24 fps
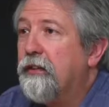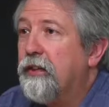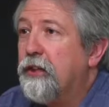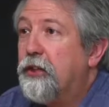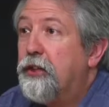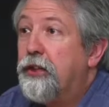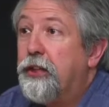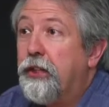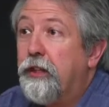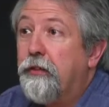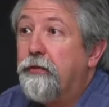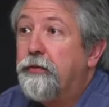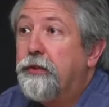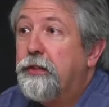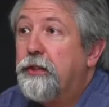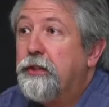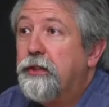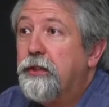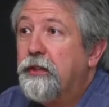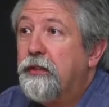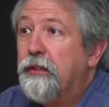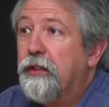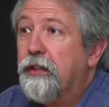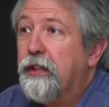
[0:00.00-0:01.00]
the
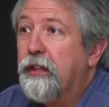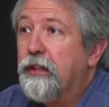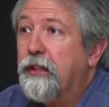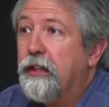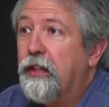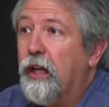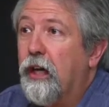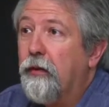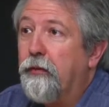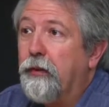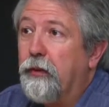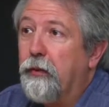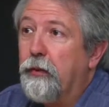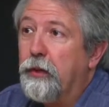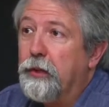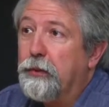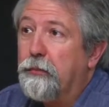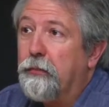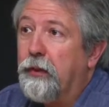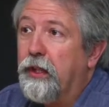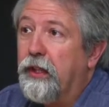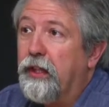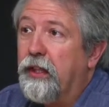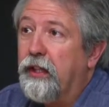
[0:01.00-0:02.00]
shifts that the Common Core is
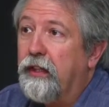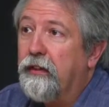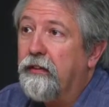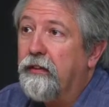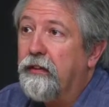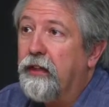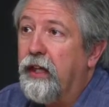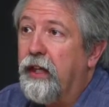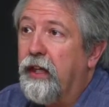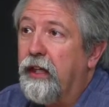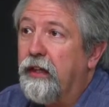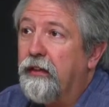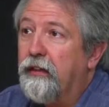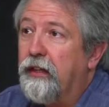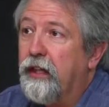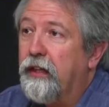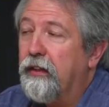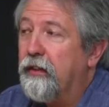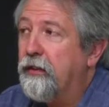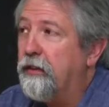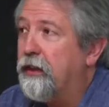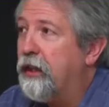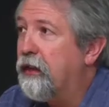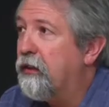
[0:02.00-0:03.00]
bringing. That
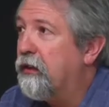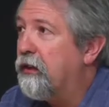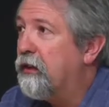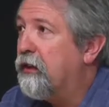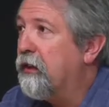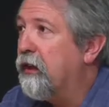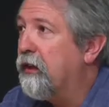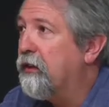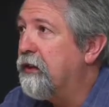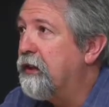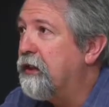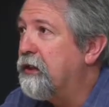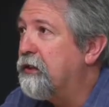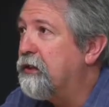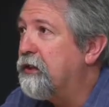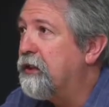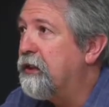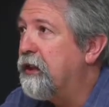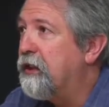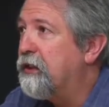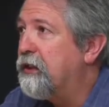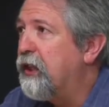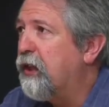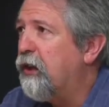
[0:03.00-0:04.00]
they look at all these
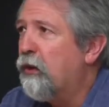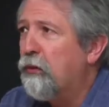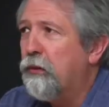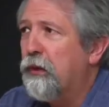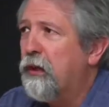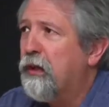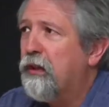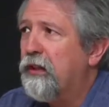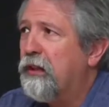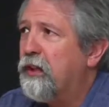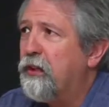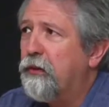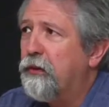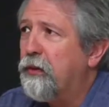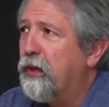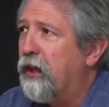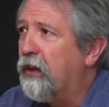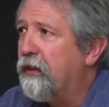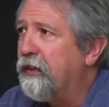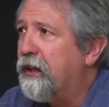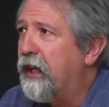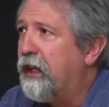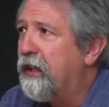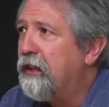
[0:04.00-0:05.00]
and they say, oh, we're already doing
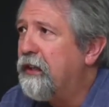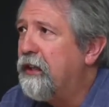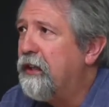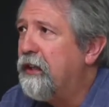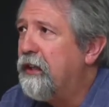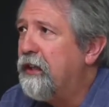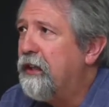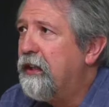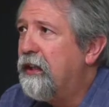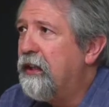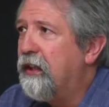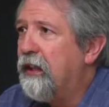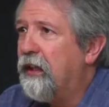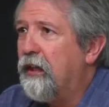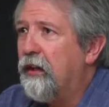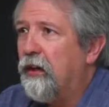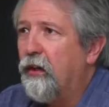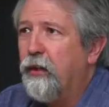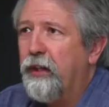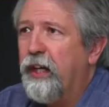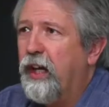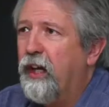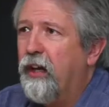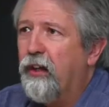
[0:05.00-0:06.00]
all that.
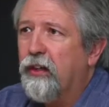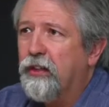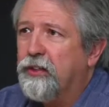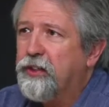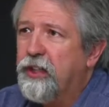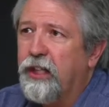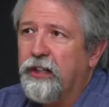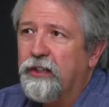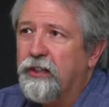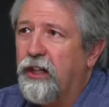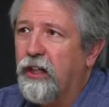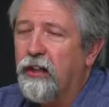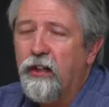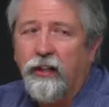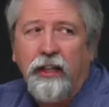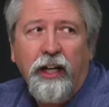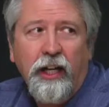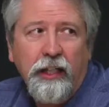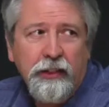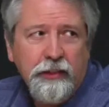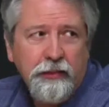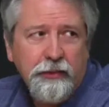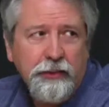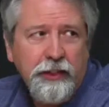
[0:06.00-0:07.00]
Oh yeah, our state's got all
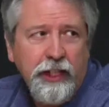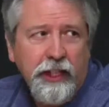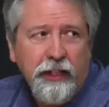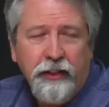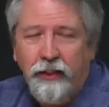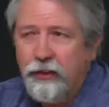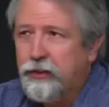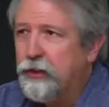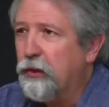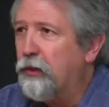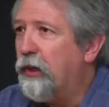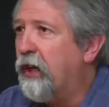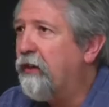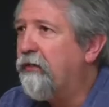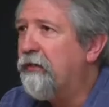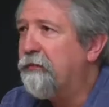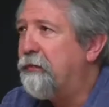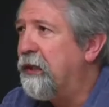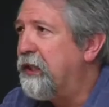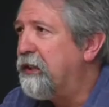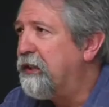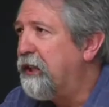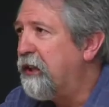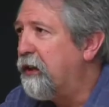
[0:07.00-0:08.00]
kinds of standards. Oh, I've
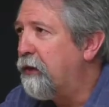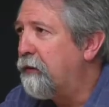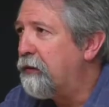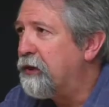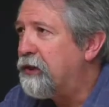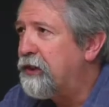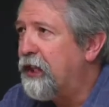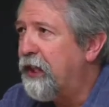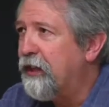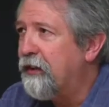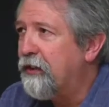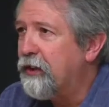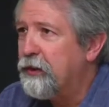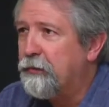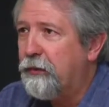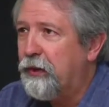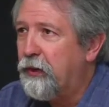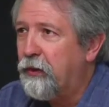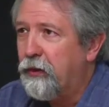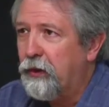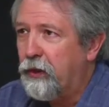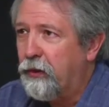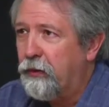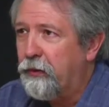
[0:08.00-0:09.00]
been dealing with standards my
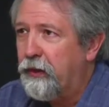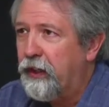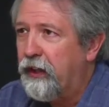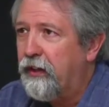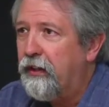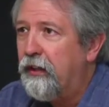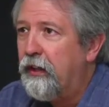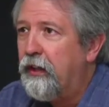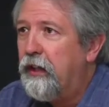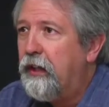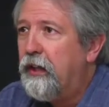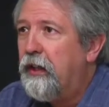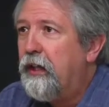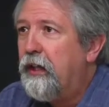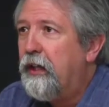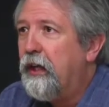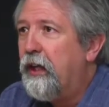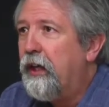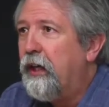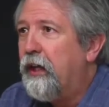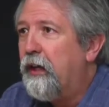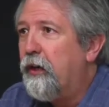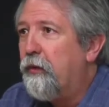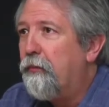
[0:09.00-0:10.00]
whole career.
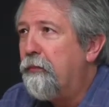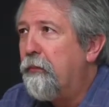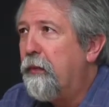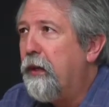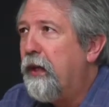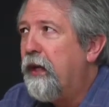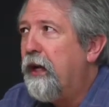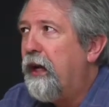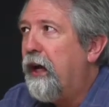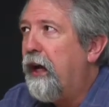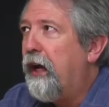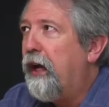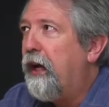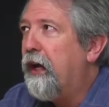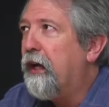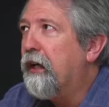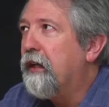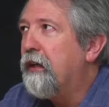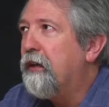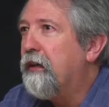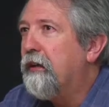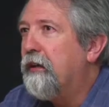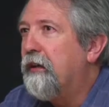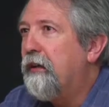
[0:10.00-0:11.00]

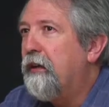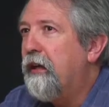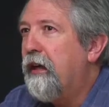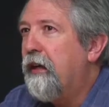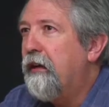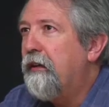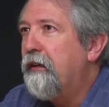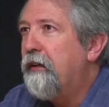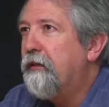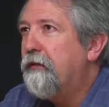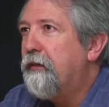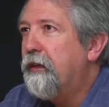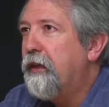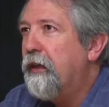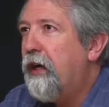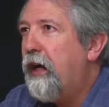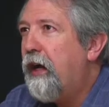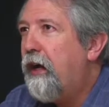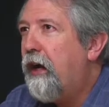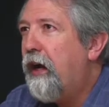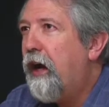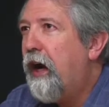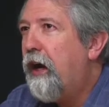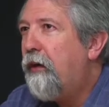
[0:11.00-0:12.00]
And
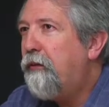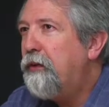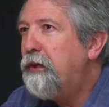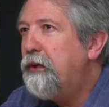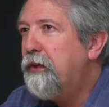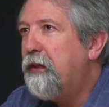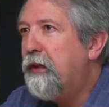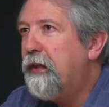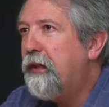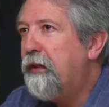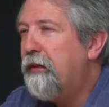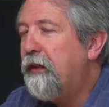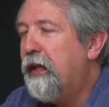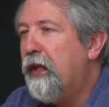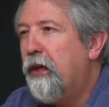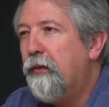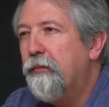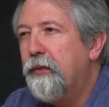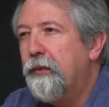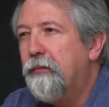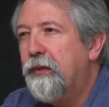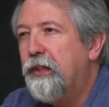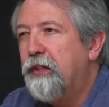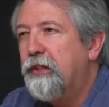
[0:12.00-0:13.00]
how would you
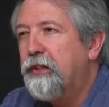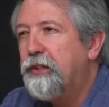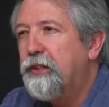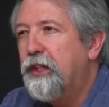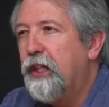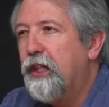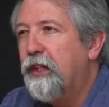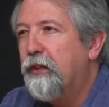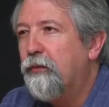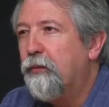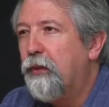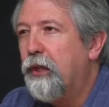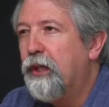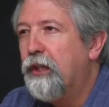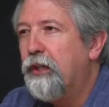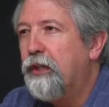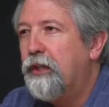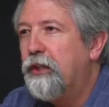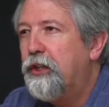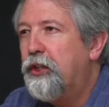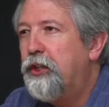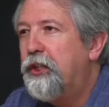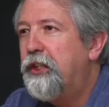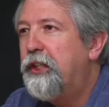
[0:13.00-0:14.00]
help them understand
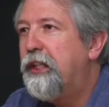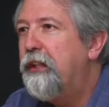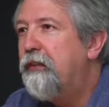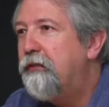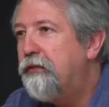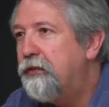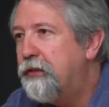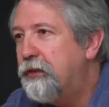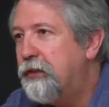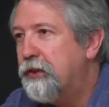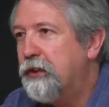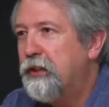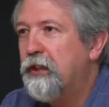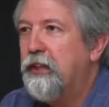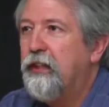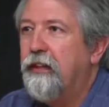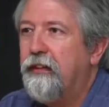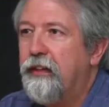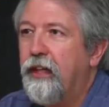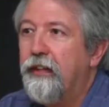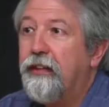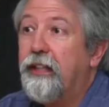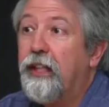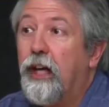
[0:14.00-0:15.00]
what shifts
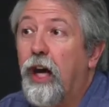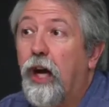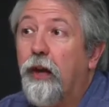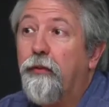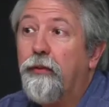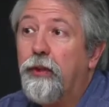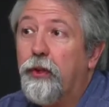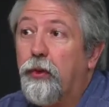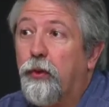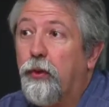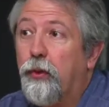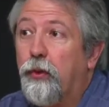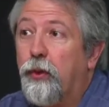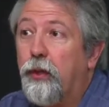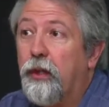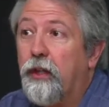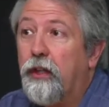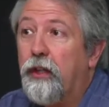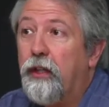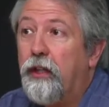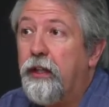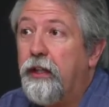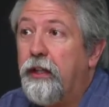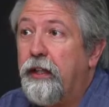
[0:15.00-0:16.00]
that the Common
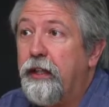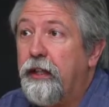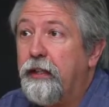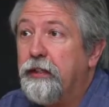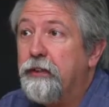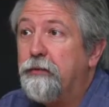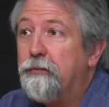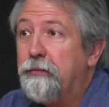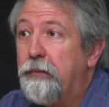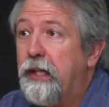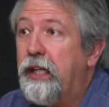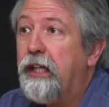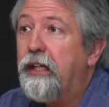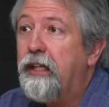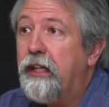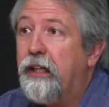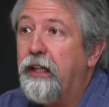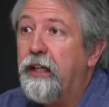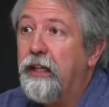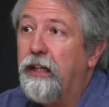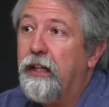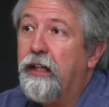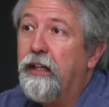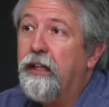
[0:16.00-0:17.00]
Core is
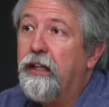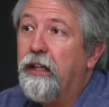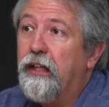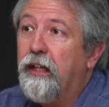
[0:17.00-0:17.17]
making